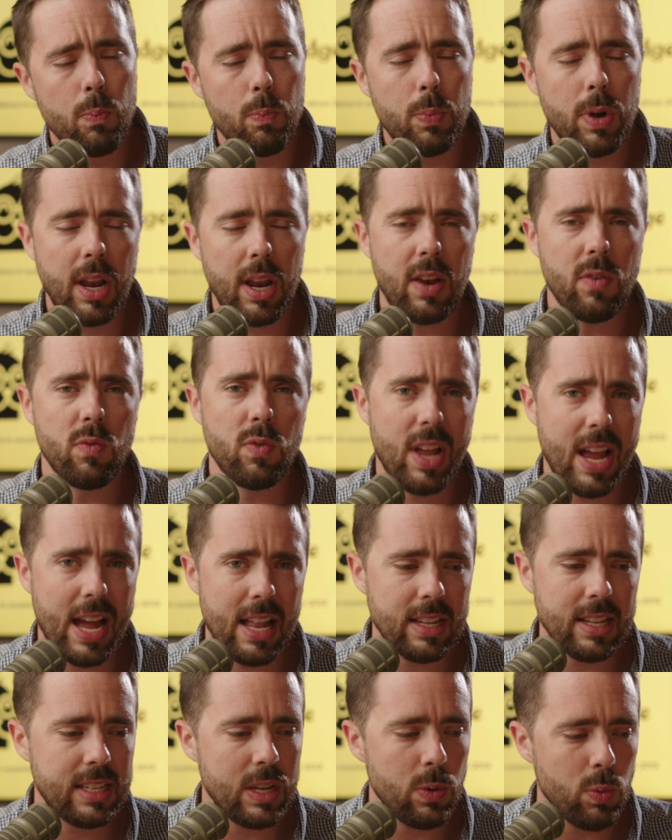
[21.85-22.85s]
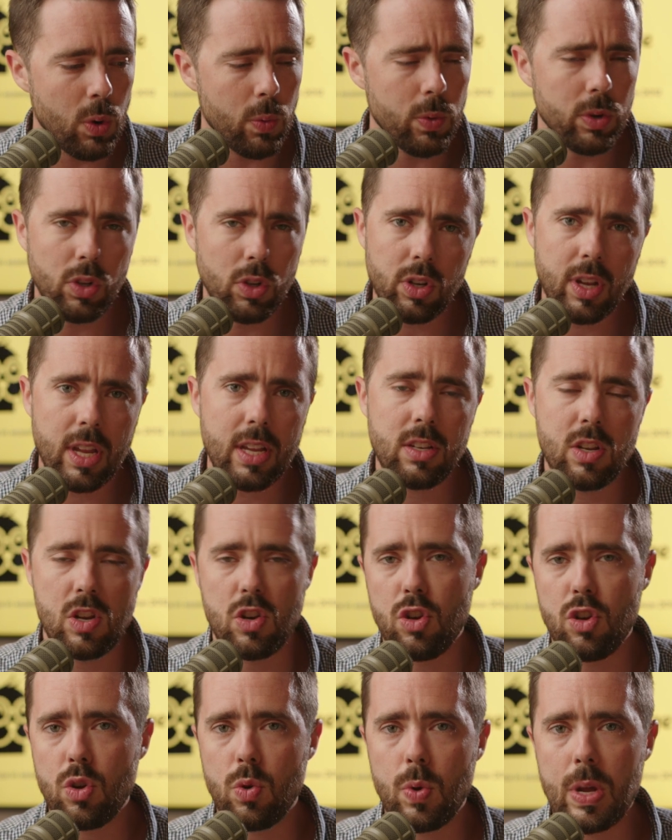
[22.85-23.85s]
But in reality, what we're looking to
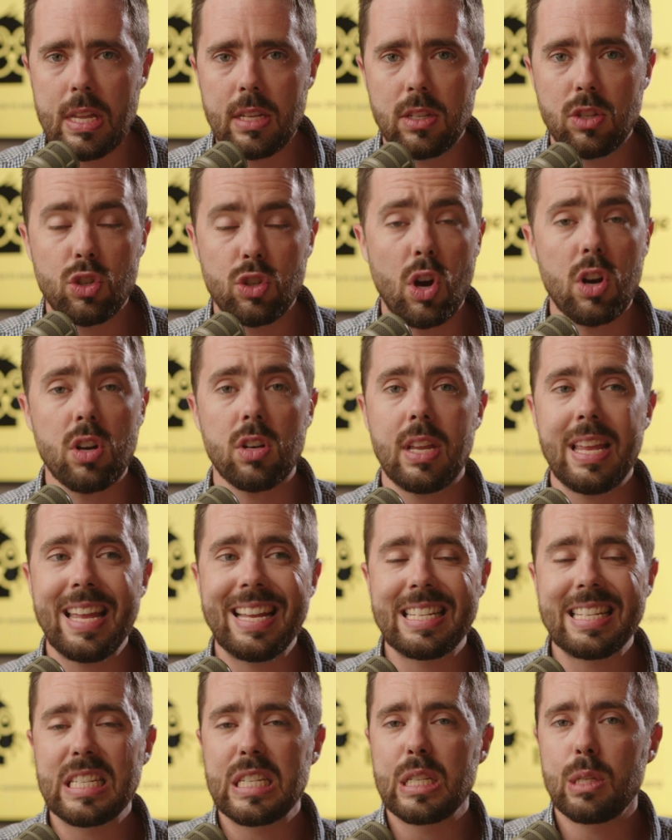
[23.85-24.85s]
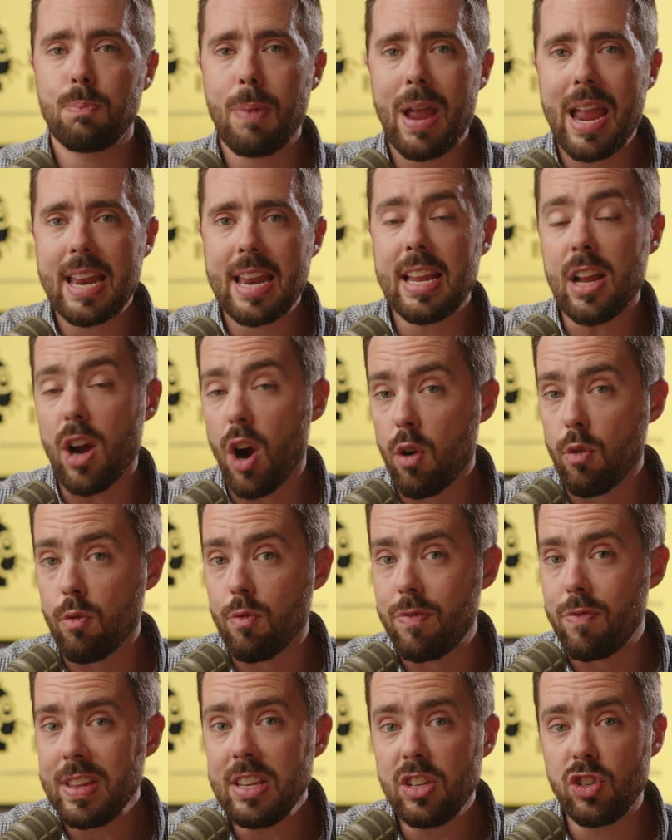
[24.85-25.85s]
do is start expanding our
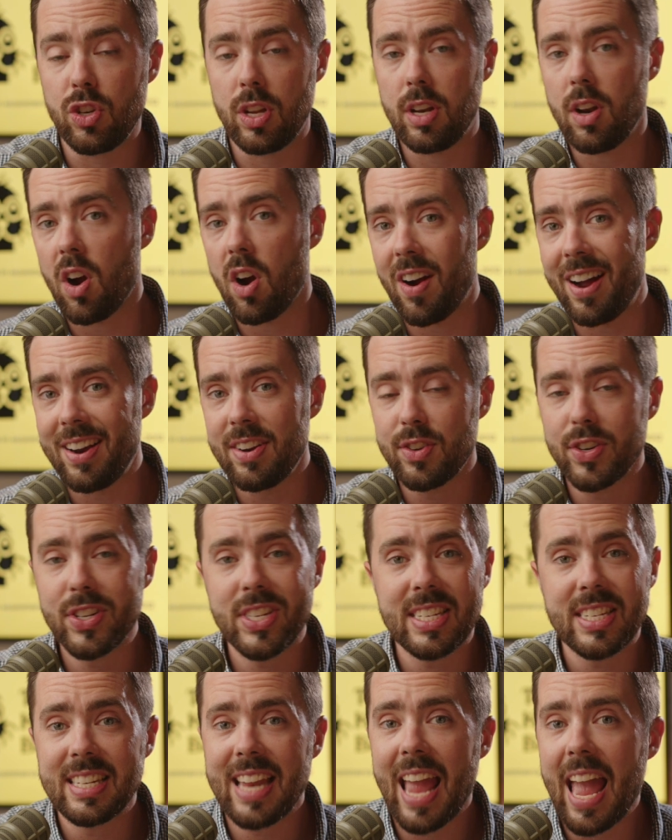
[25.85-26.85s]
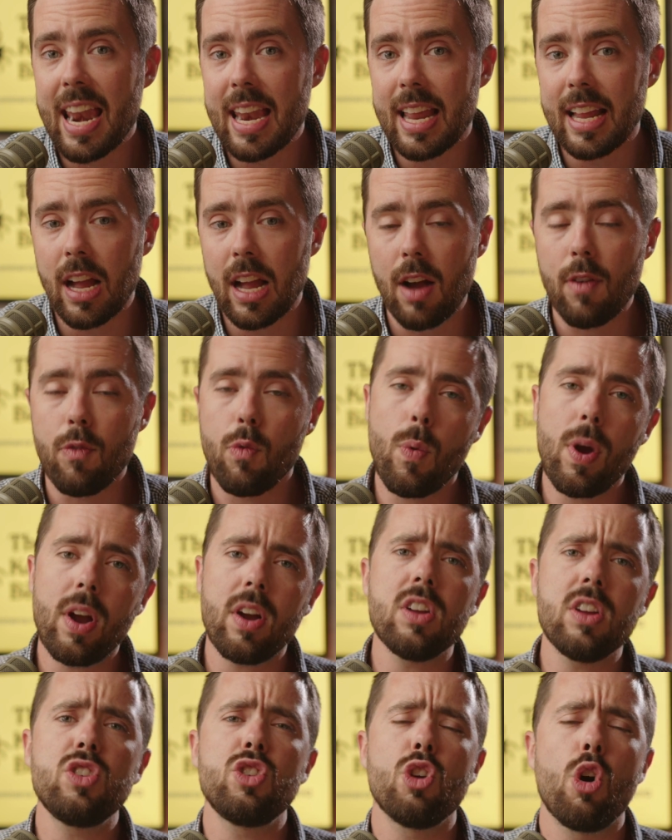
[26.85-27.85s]
vision, our understanding of where
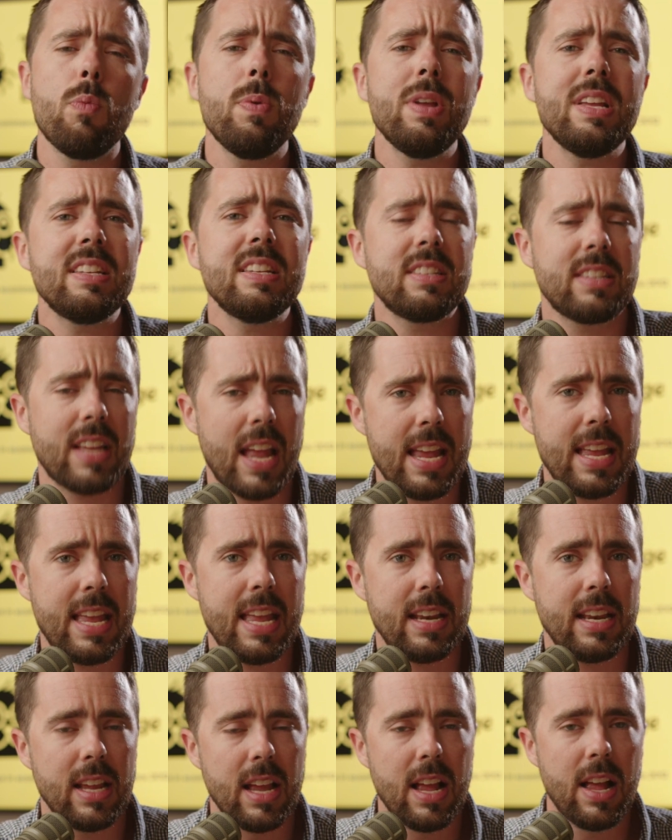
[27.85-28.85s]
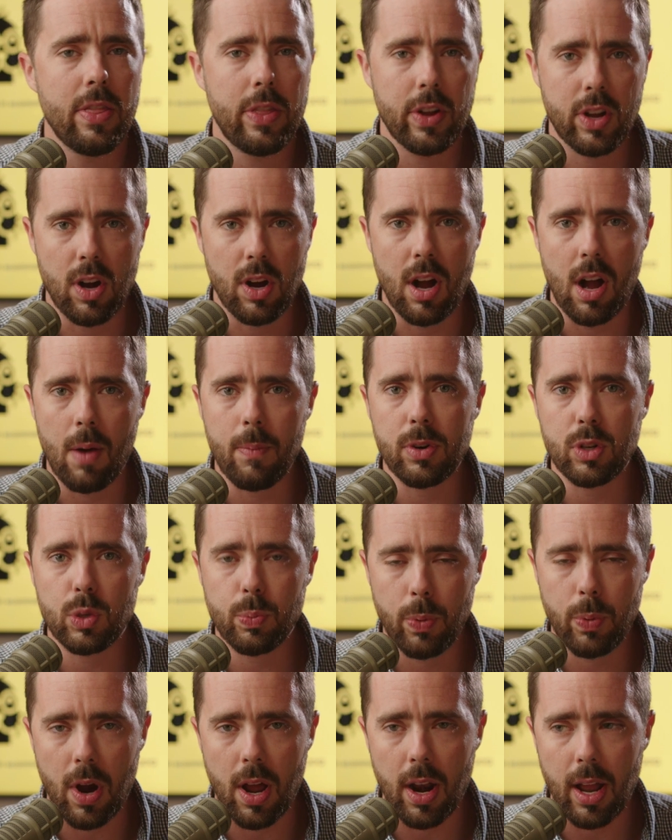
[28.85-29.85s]
Adobe is taking the commerce
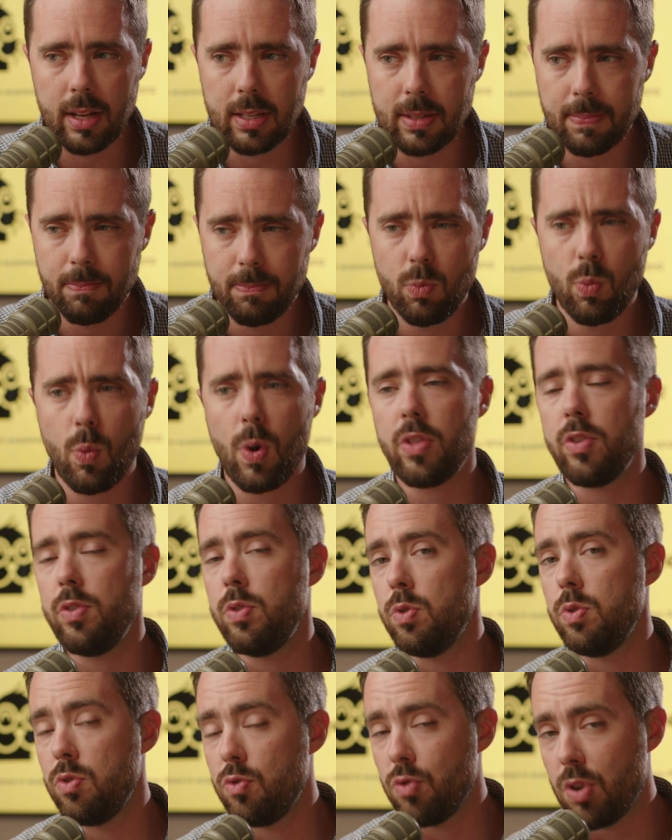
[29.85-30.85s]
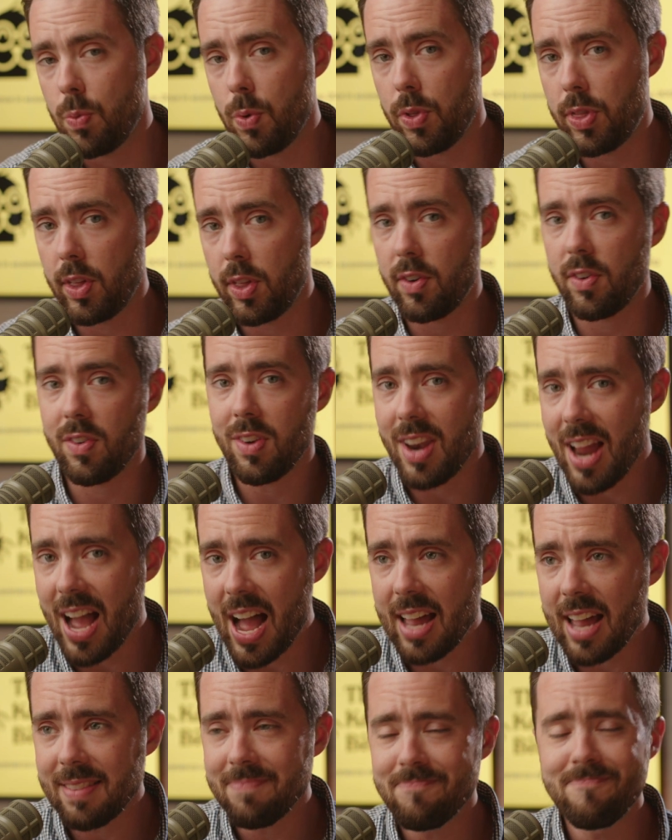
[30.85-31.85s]
product. Whether you agree with it or
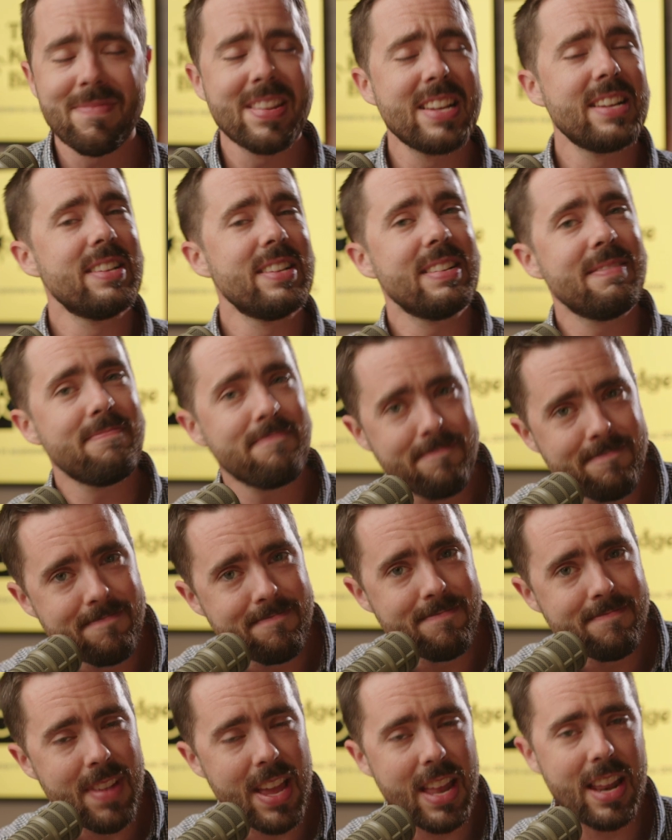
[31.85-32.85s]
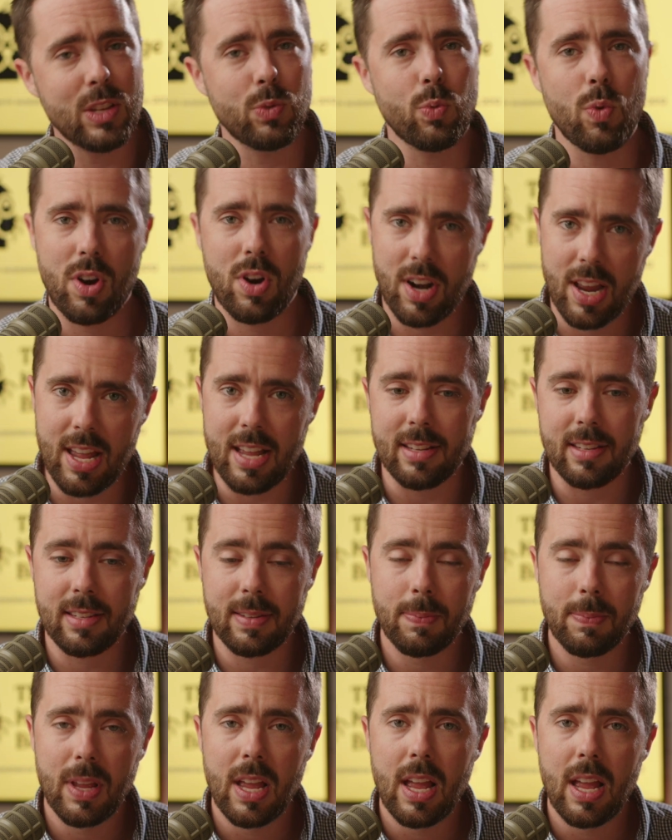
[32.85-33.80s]
not, it is what it is.